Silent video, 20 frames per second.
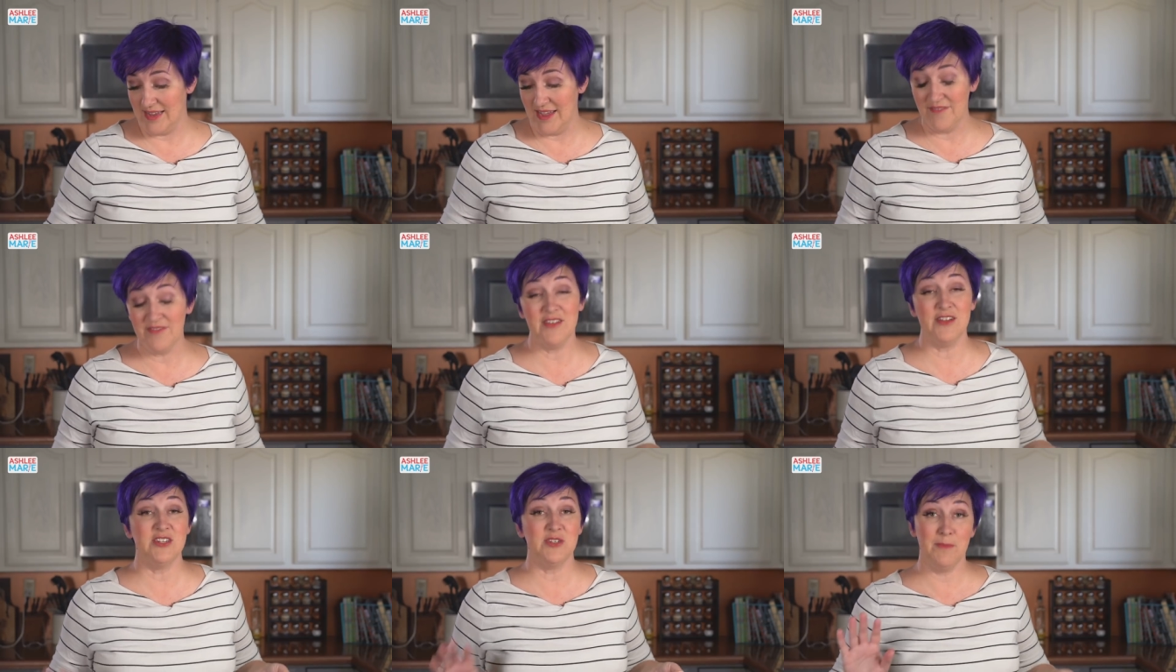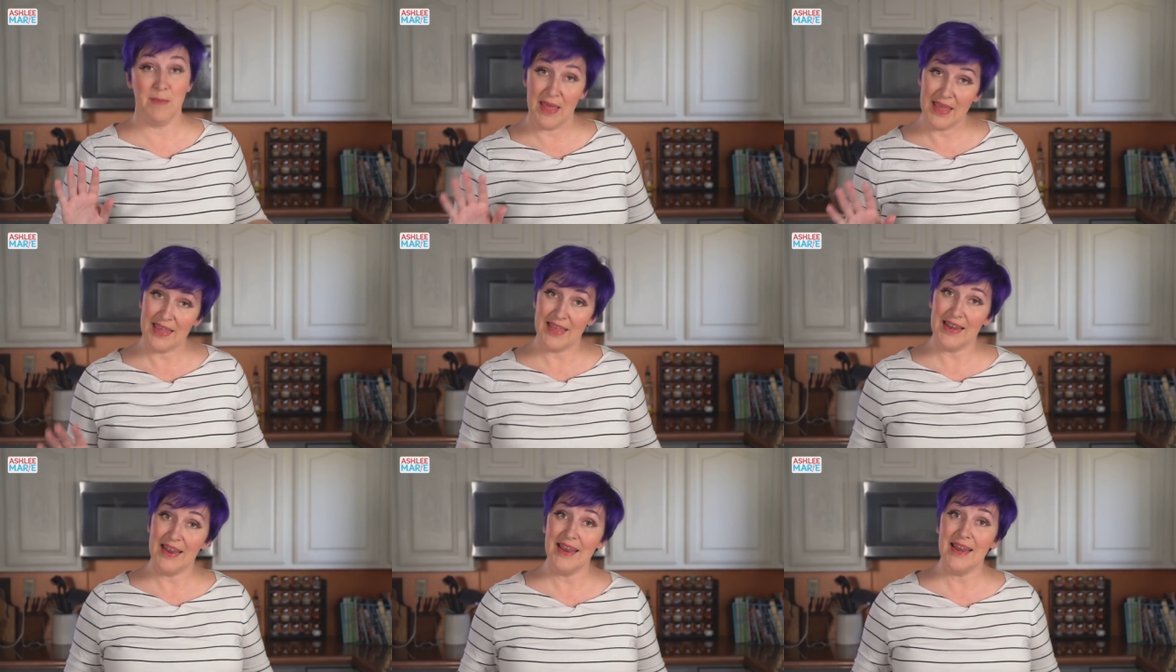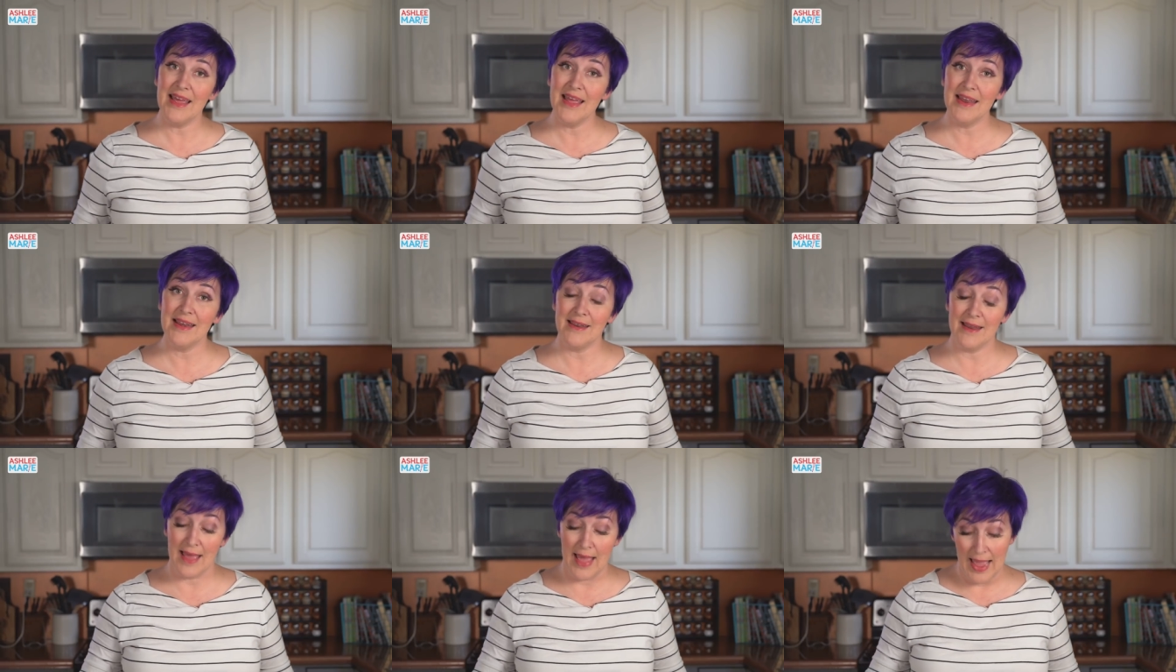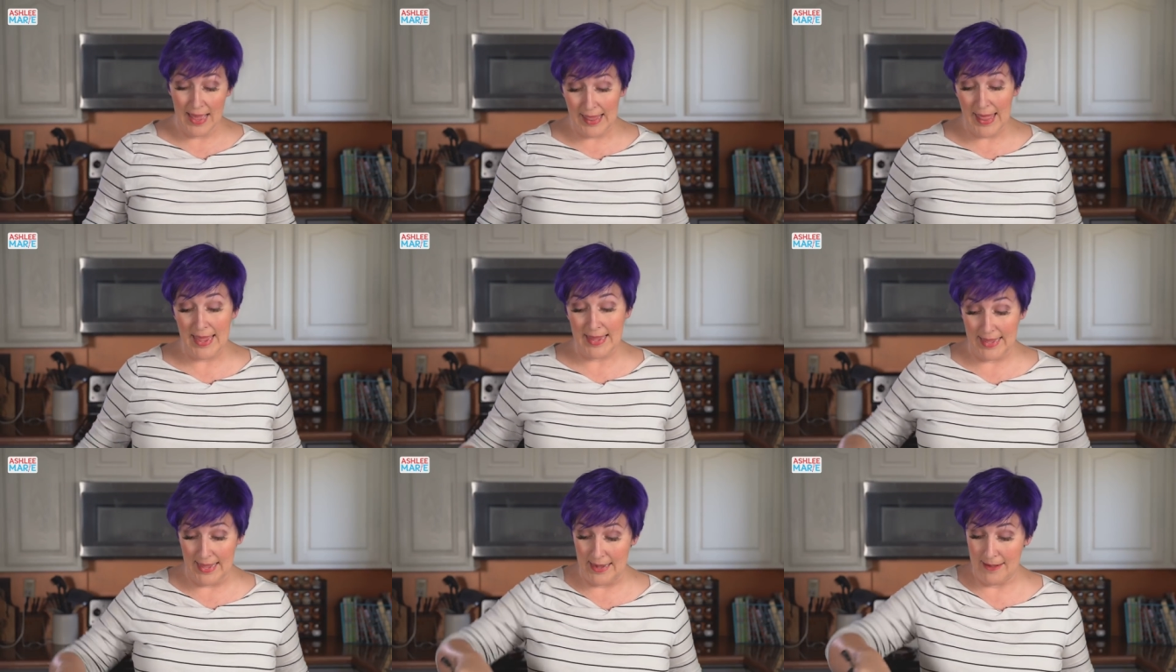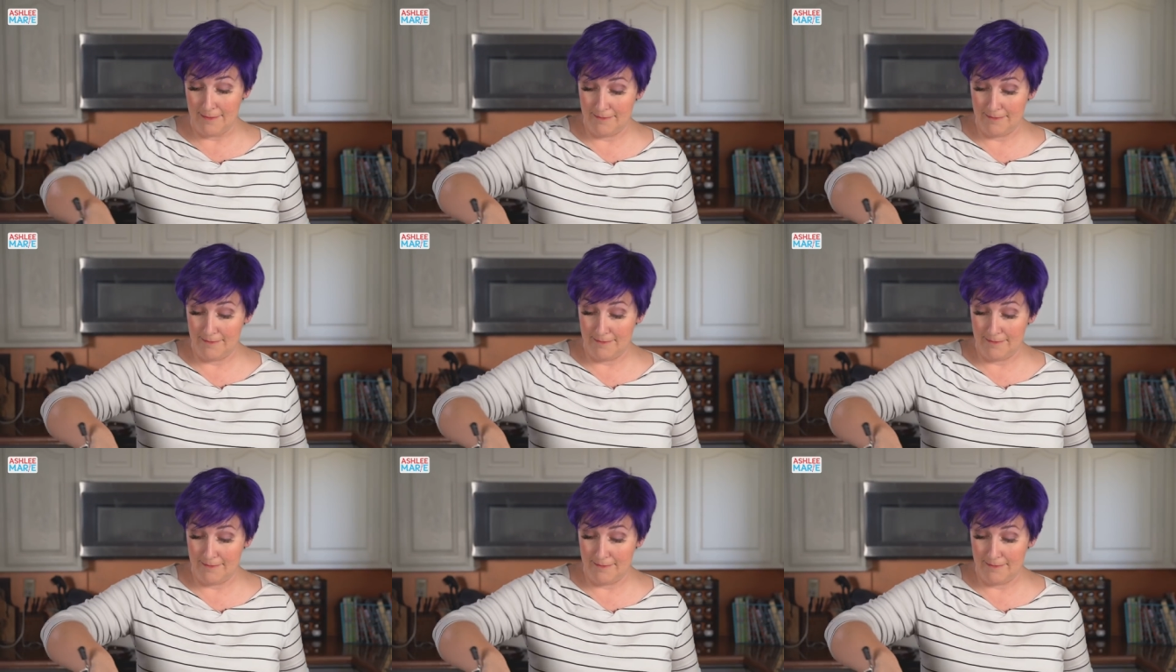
If there's bacon in it, I like it.